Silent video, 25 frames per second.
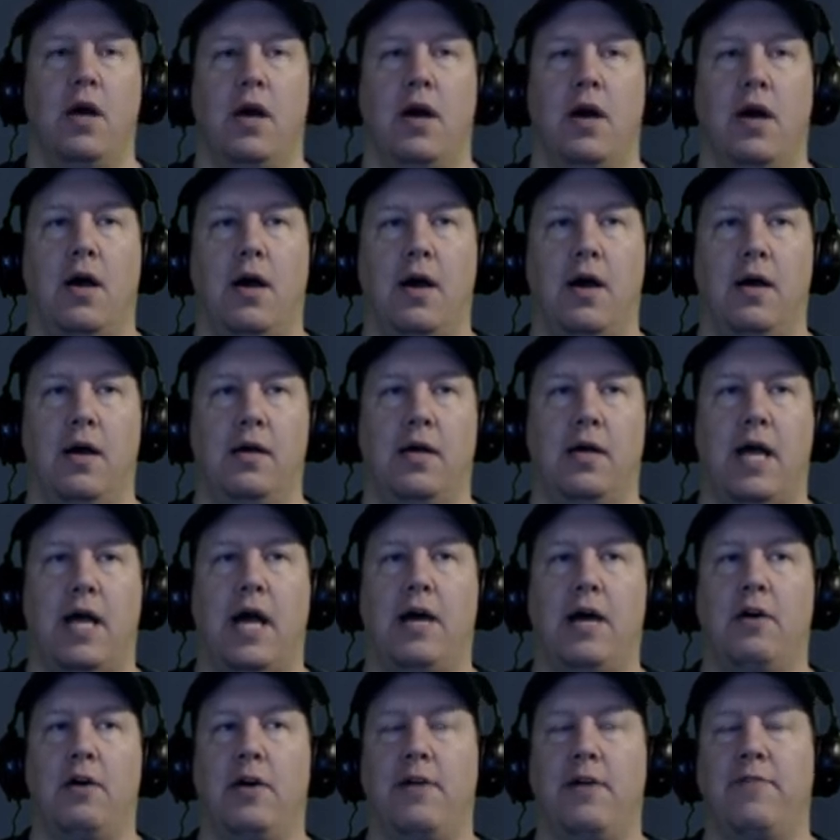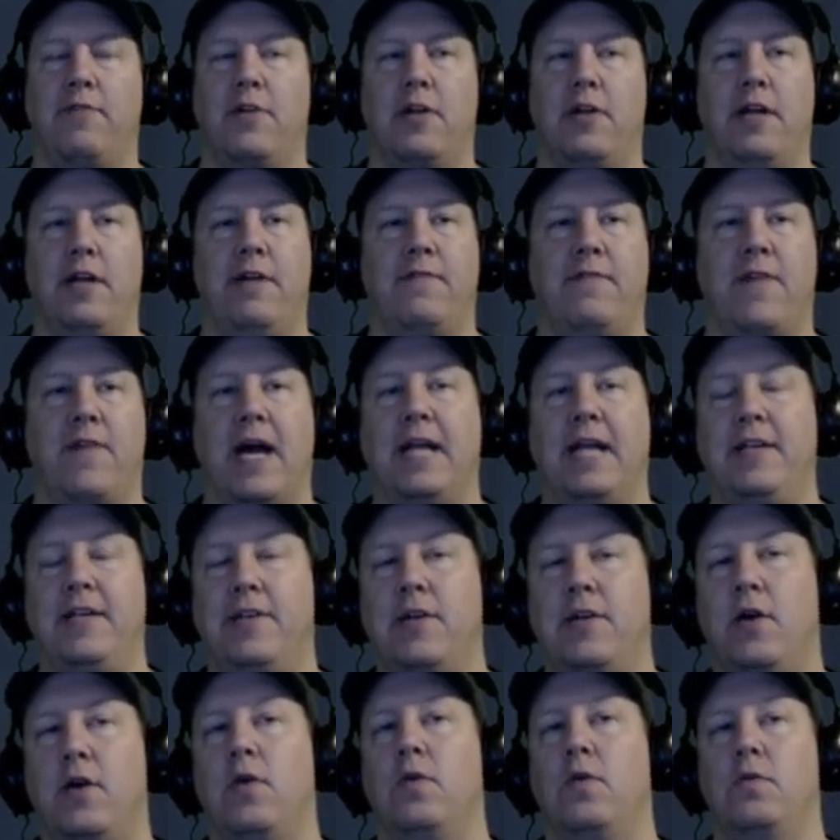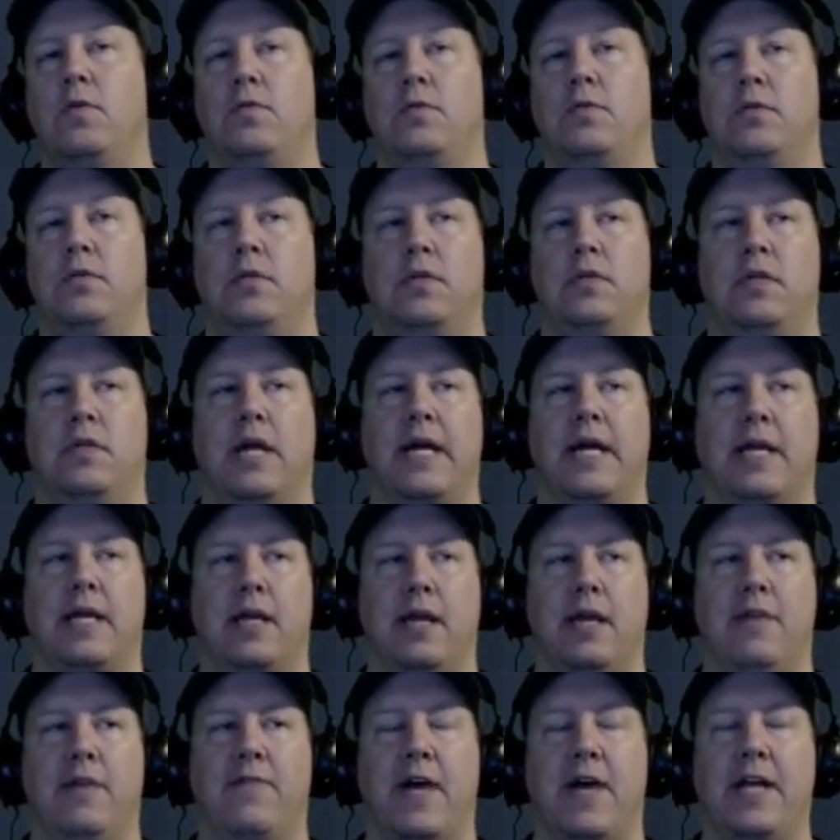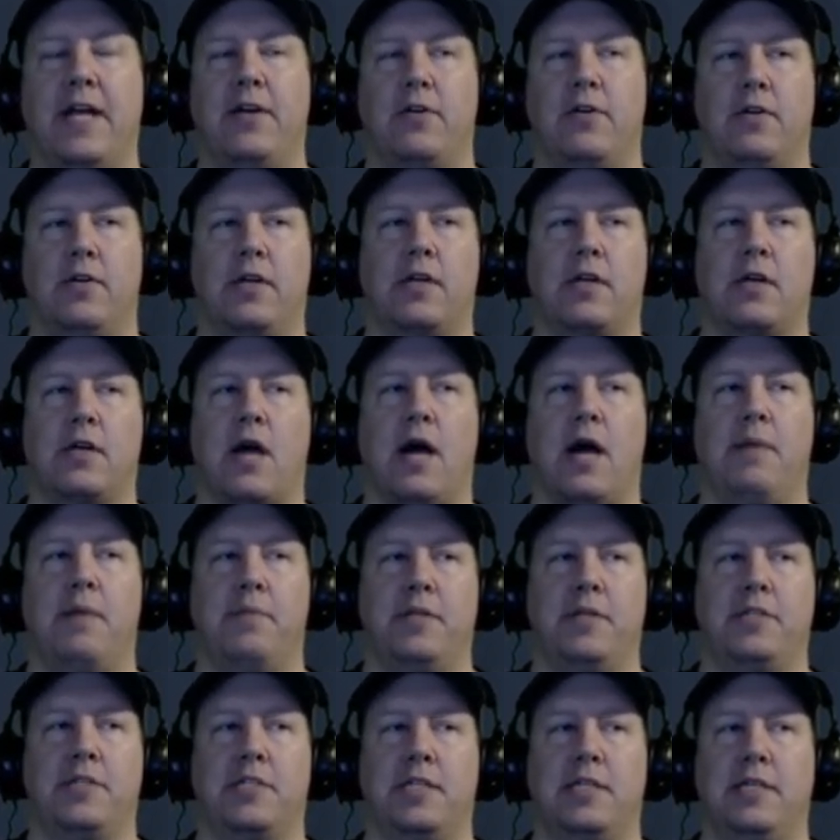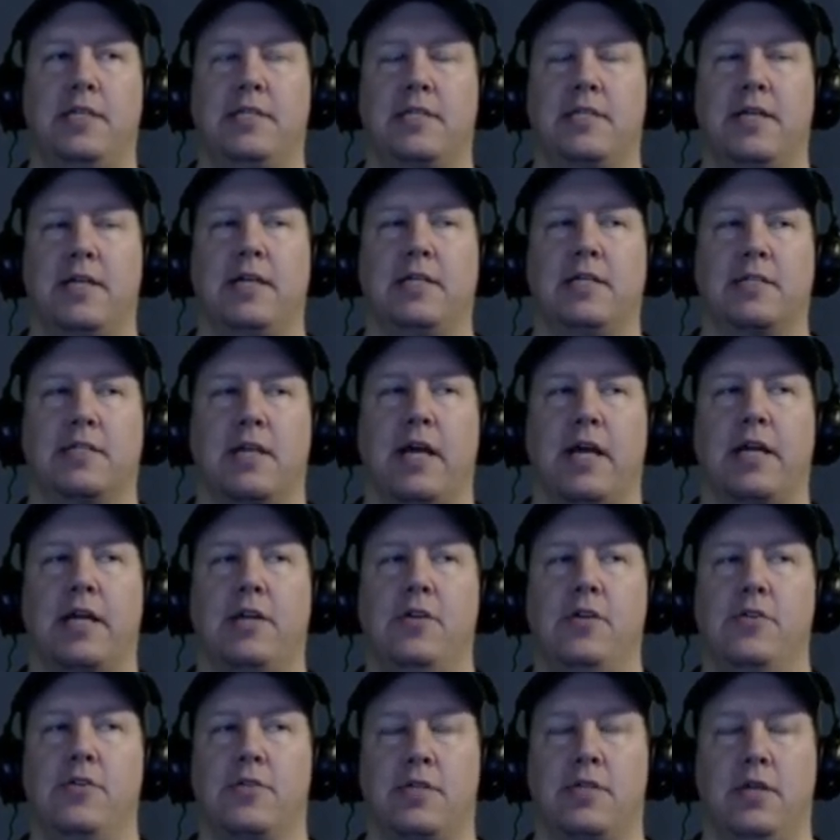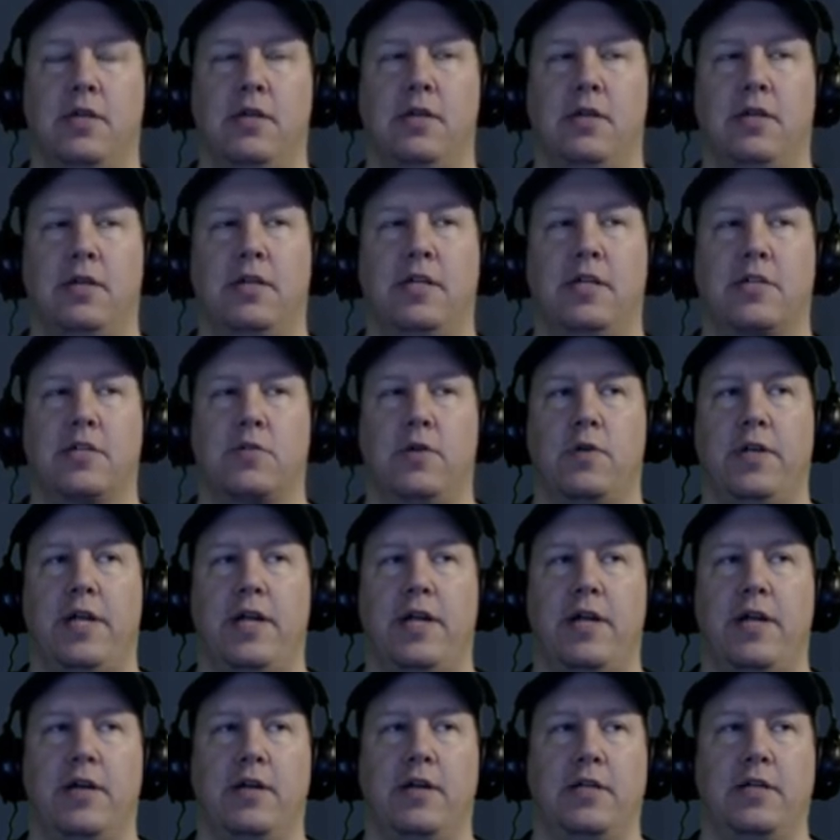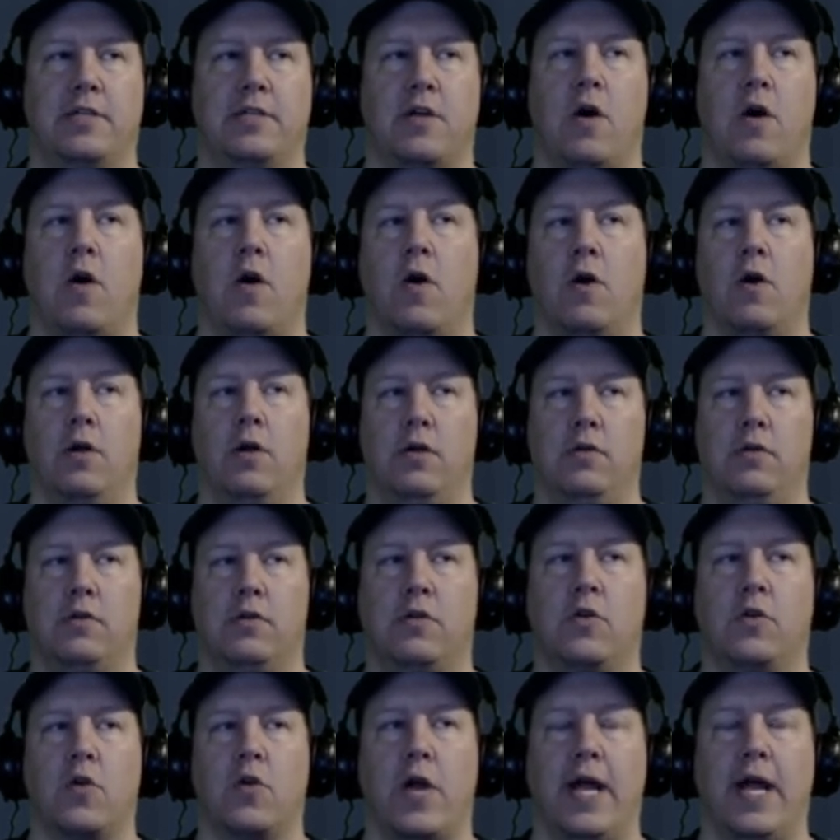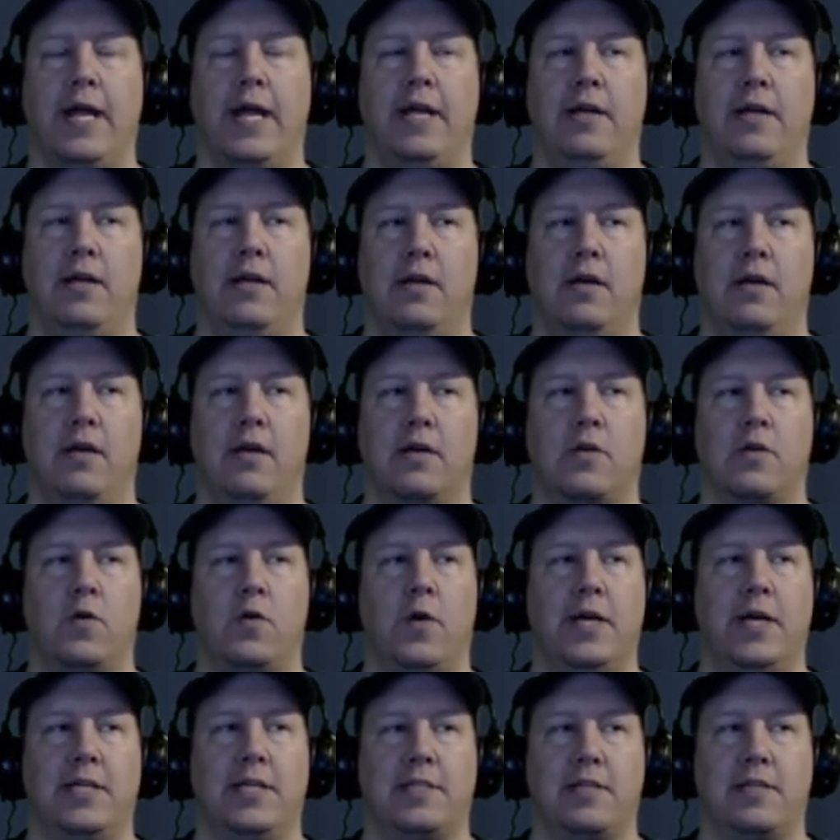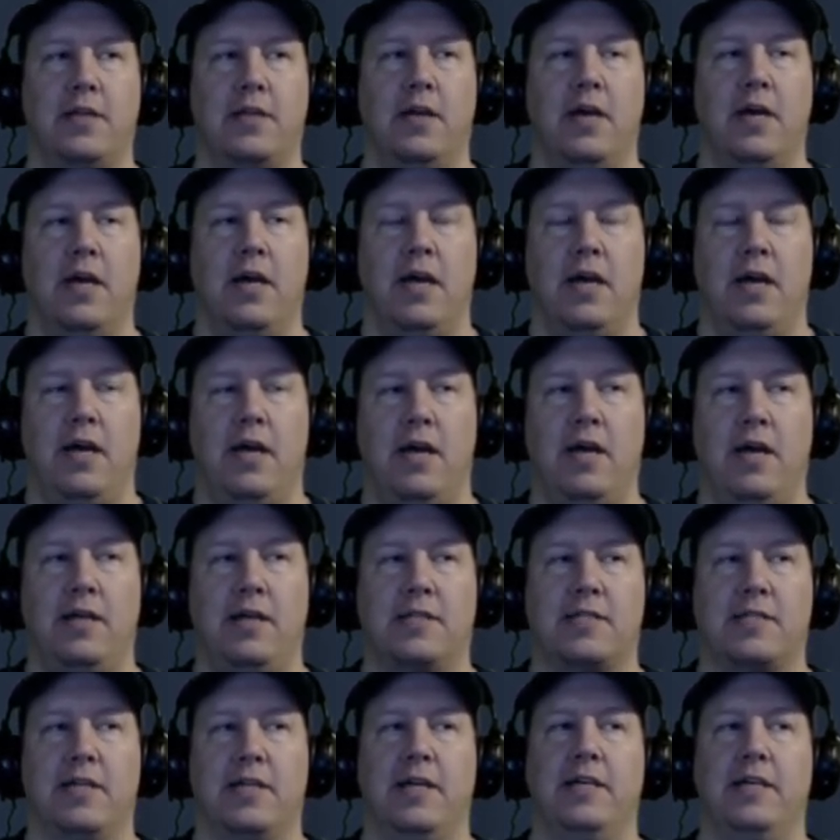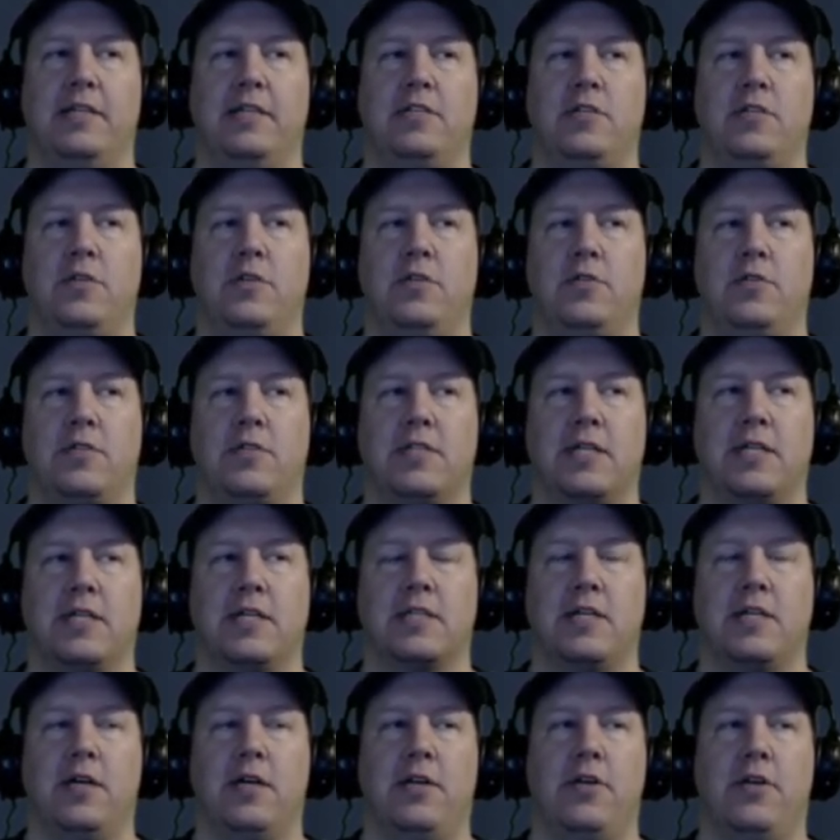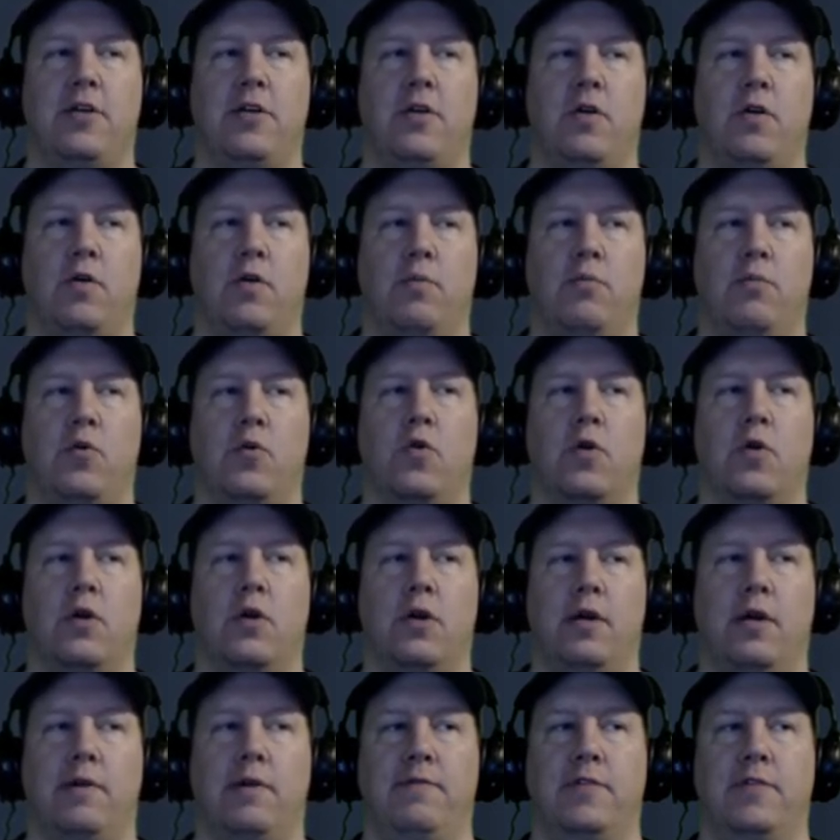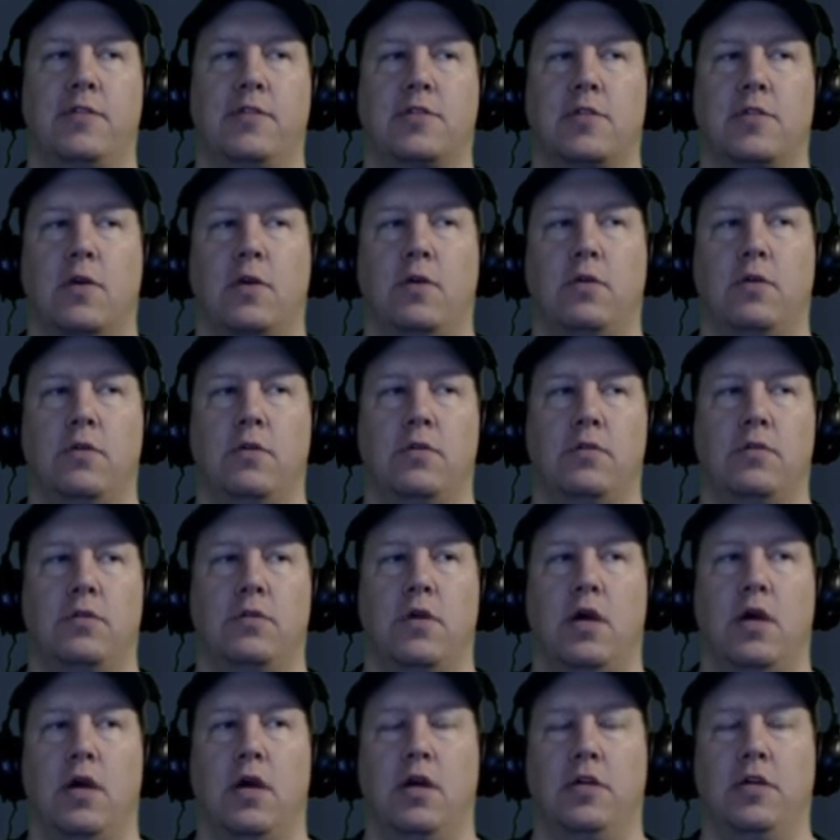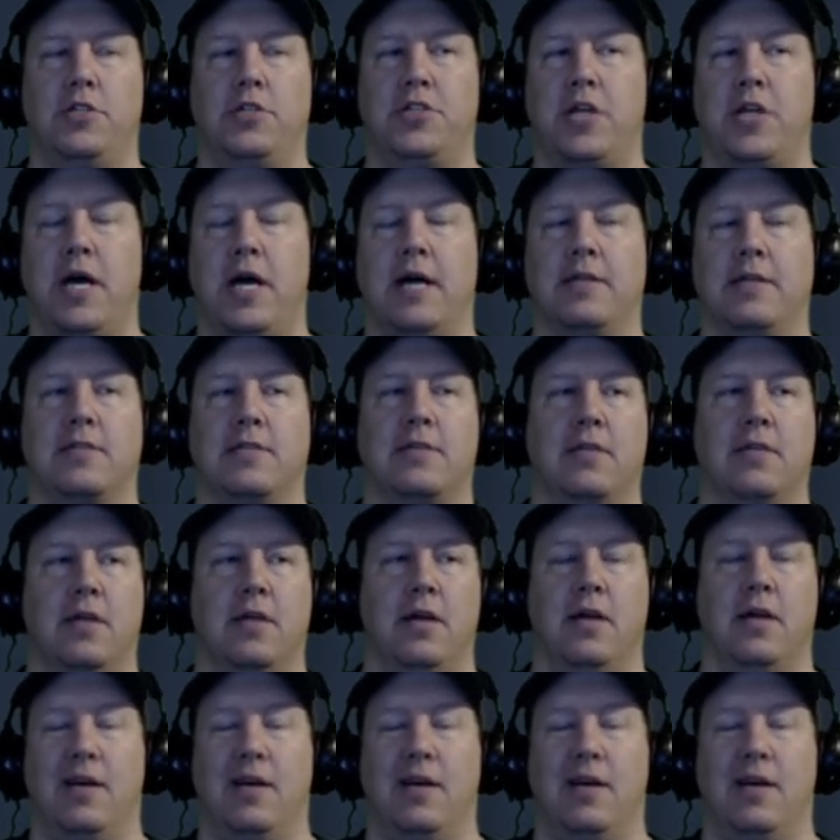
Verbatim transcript: Uh, however, if I don't like, if I don't accomplish these things, like using uh, this one here is R grade uh, quest, it says use 600 or more of the soul uh, shots.